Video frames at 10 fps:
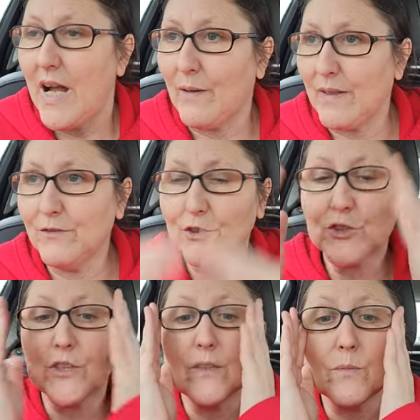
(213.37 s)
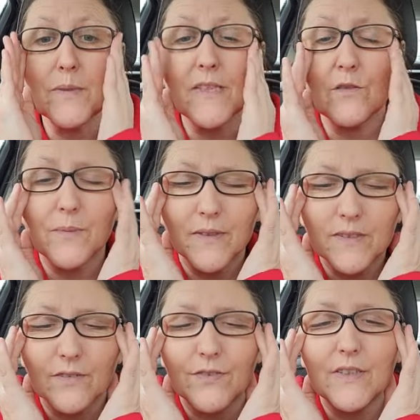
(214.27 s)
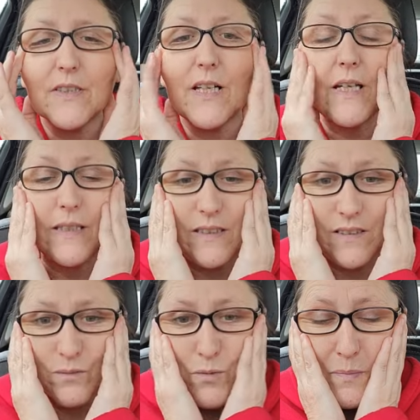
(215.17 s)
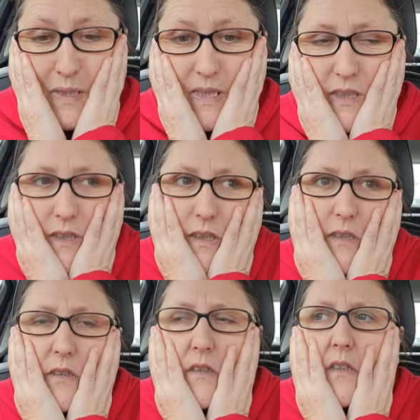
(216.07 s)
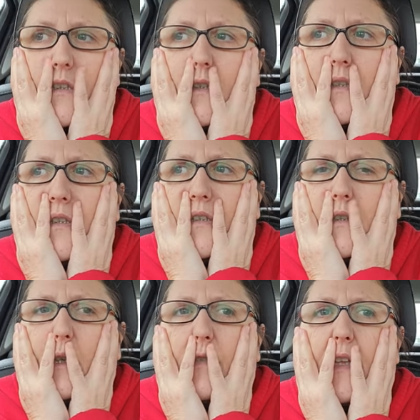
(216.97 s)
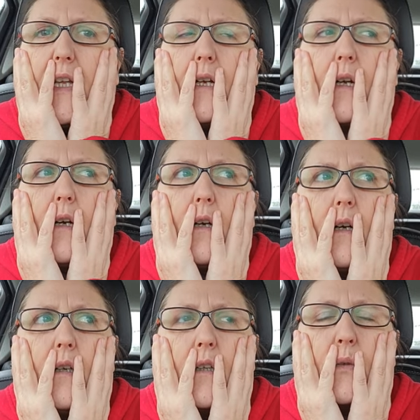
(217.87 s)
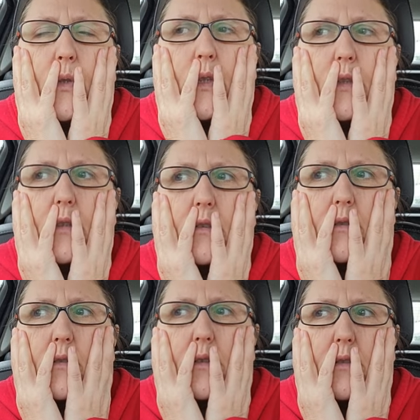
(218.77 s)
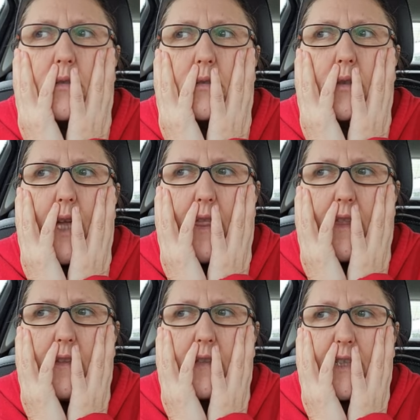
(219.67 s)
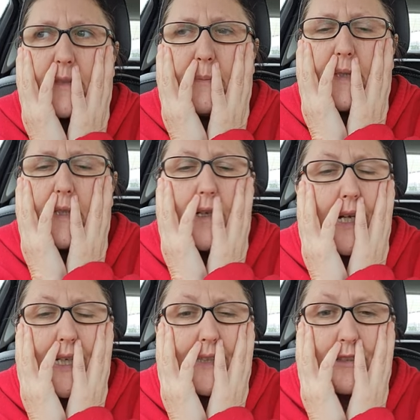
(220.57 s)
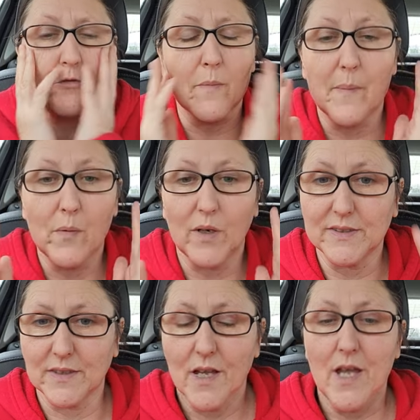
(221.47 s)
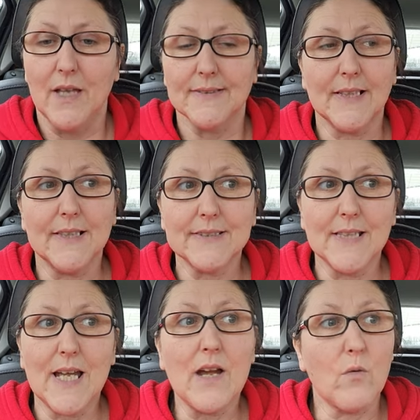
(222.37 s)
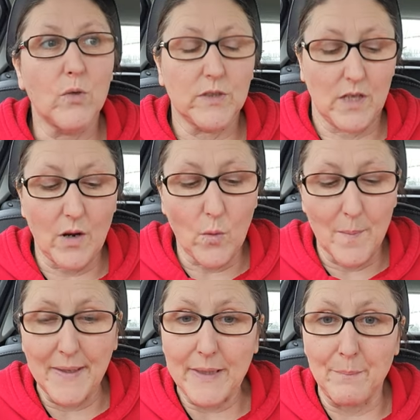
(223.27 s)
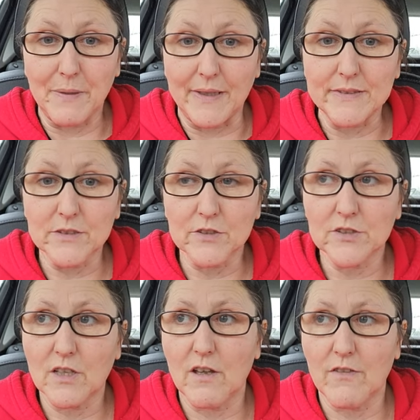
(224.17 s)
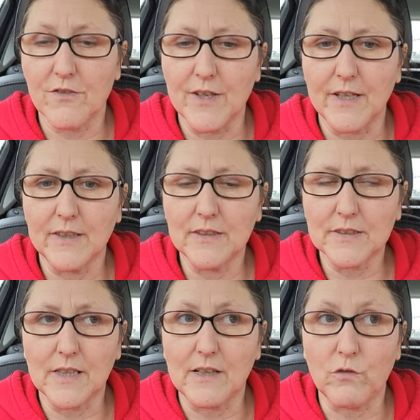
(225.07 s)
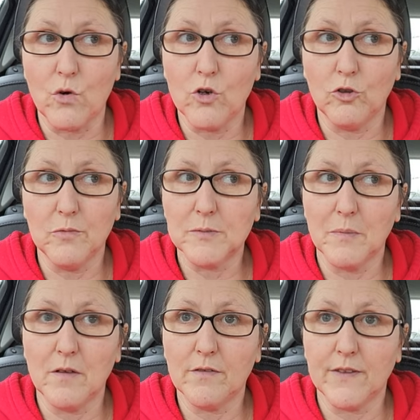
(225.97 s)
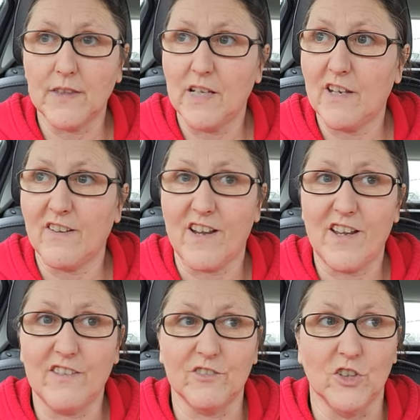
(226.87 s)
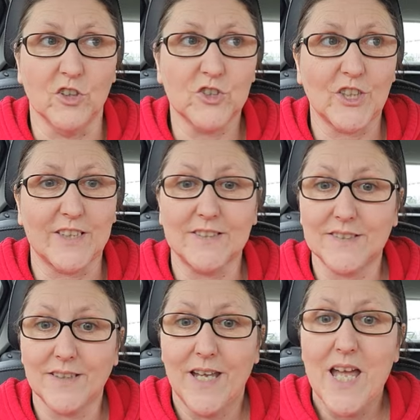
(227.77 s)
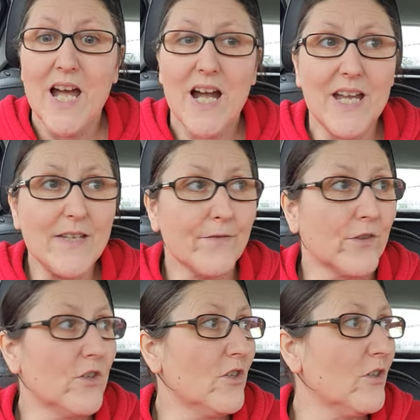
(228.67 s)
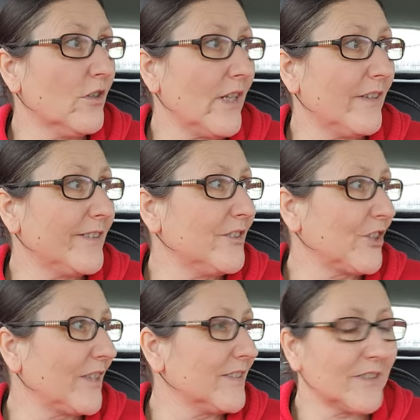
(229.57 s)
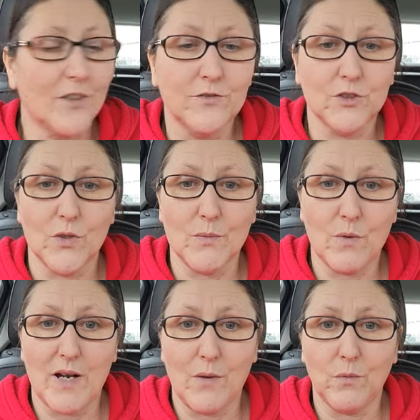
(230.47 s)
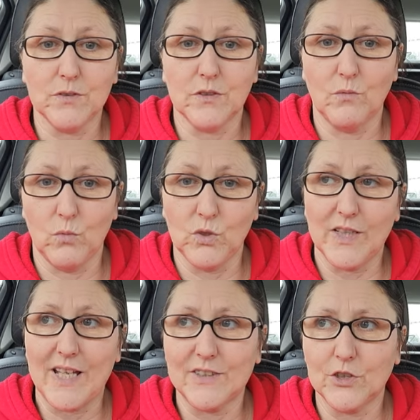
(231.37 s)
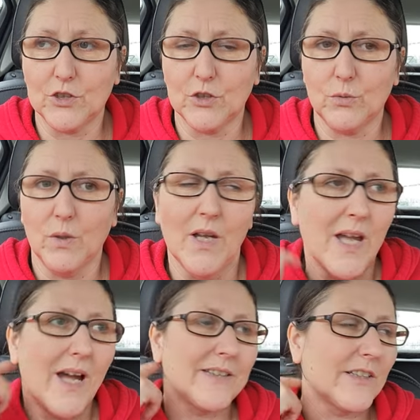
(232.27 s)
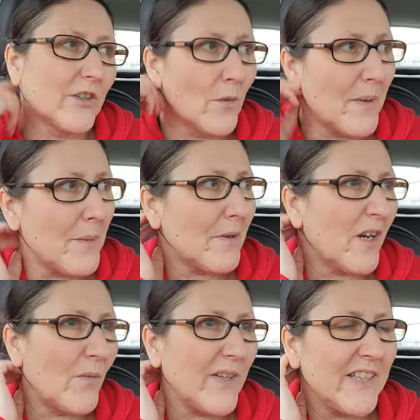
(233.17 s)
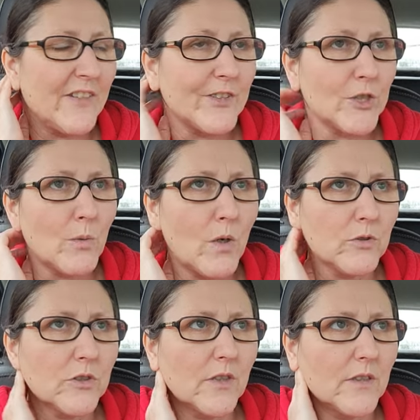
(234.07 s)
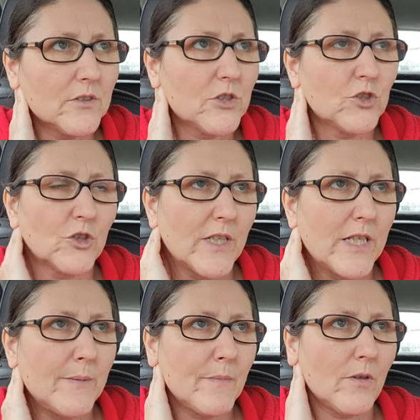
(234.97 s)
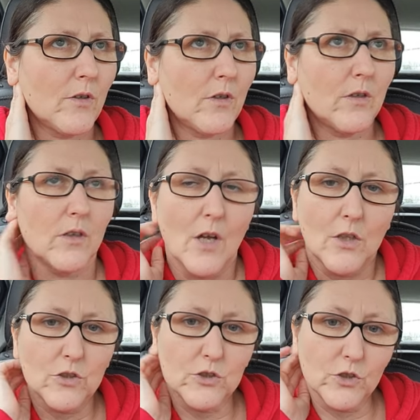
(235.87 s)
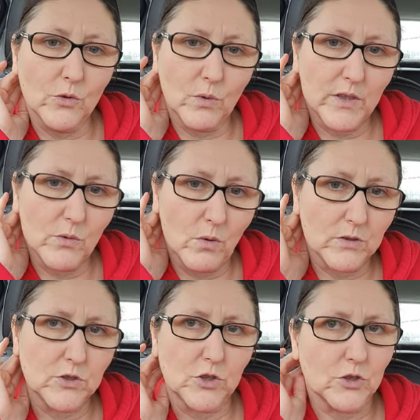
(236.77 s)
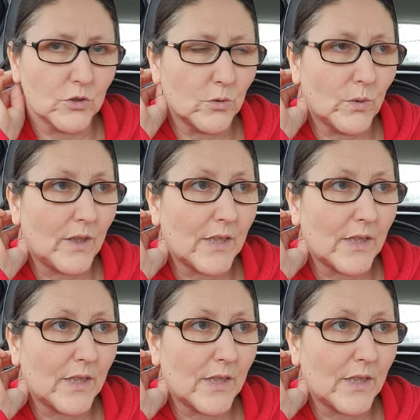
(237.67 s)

I'm getting frustrated with myself because I feel like, one minute, I feel like I can conquer the world and do this and do that, and then next minute, I cannot remember what I... It's like last night, I was making plans on certain things, and I woke up this morning thinking, I have no chance. I have no cutting chance of doing what I would like to do. And I know people go, well, you're never too old to dream or to do what you want to do.